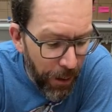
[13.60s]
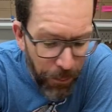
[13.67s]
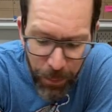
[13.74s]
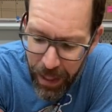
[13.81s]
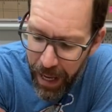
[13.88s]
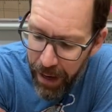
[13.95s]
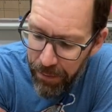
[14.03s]
We
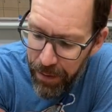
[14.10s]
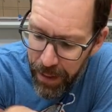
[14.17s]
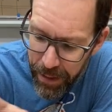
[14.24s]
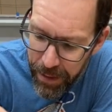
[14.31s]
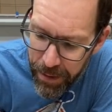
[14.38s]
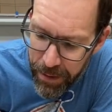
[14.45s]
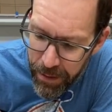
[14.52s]
have the
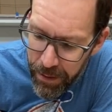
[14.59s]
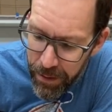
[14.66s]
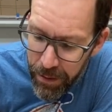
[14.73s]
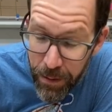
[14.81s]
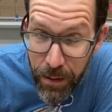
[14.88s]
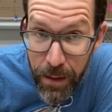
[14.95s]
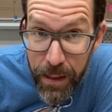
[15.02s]

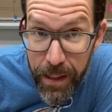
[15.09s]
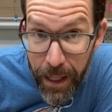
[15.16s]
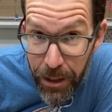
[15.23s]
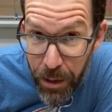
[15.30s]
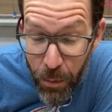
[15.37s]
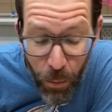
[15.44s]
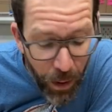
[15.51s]

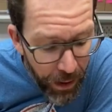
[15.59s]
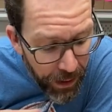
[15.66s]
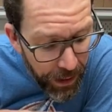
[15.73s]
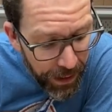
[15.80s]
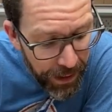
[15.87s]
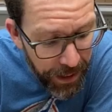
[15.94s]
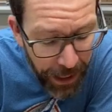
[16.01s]
section 1
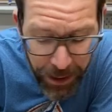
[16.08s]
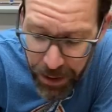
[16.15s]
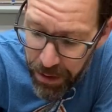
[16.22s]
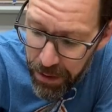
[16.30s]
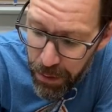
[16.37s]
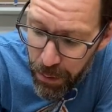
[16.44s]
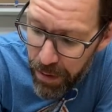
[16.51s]
and section
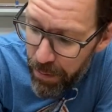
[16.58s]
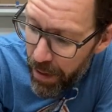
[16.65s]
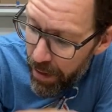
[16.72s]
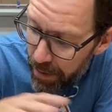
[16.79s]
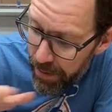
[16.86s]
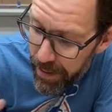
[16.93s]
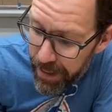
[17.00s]
2 of the mug.
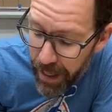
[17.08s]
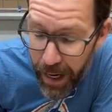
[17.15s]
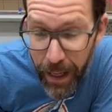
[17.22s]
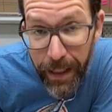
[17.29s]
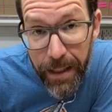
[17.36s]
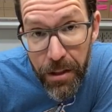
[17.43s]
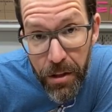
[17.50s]
This guy
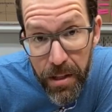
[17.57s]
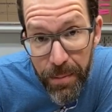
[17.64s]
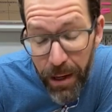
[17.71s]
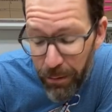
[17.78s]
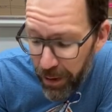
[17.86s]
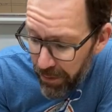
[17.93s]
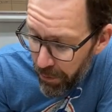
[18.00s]
is just about
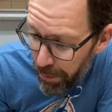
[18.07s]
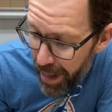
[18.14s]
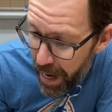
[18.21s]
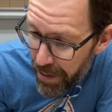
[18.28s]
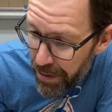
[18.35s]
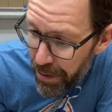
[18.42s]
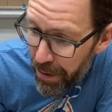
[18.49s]
ready for
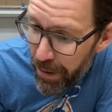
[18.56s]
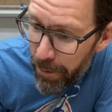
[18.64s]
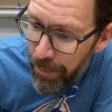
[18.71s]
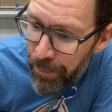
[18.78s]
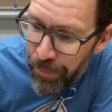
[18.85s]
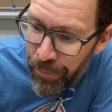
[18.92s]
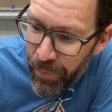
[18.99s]
plaster.
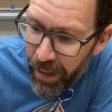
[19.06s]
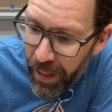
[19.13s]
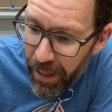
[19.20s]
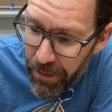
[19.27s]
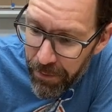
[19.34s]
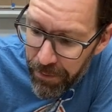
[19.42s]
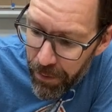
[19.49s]
I have
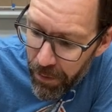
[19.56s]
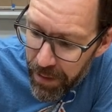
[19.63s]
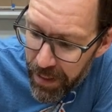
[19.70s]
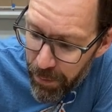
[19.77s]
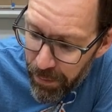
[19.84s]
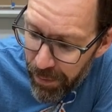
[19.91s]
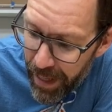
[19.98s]
to fill this up
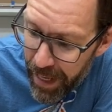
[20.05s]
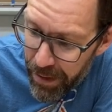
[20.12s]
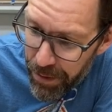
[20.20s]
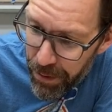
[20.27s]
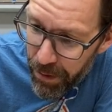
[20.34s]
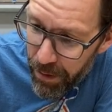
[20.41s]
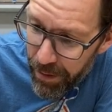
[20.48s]
with
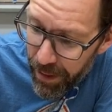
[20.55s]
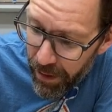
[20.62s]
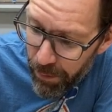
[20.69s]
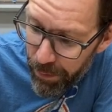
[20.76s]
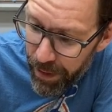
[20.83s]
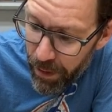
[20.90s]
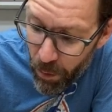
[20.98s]
plaster, and that'll
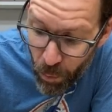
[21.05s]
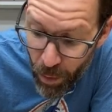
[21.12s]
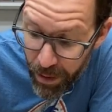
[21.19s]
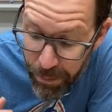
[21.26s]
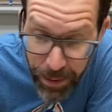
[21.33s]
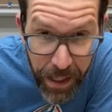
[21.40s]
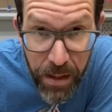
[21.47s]
be a
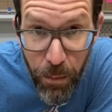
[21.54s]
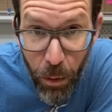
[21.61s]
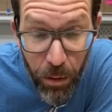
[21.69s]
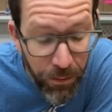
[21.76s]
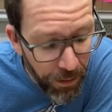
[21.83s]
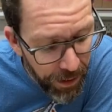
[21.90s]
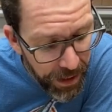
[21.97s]
1-piece mold
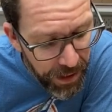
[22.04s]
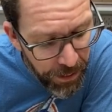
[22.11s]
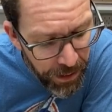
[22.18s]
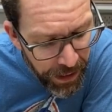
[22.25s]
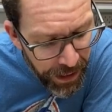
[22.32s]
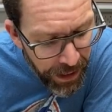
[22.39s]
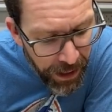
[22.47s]
for this
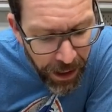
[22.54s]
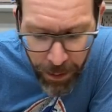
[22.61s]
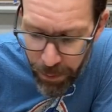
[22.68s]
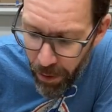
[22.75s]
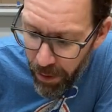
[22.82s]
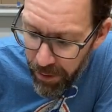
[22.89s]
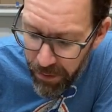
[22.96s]

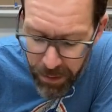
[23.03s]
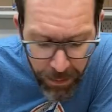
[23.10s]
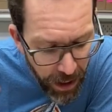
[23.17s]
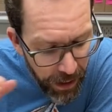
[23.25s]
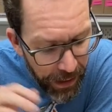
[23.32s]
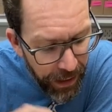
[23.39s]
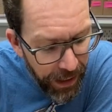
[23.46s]
part of the
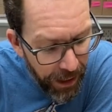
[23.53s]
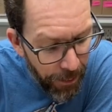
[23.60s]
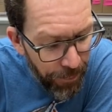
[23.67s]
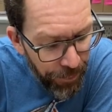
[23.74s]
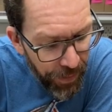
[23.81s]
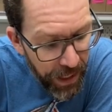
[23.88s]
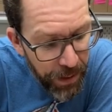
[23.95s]
mug.
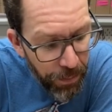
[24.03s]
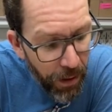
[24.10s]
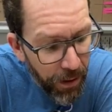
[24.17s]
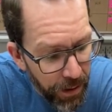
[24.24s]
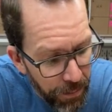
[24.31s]
This part of the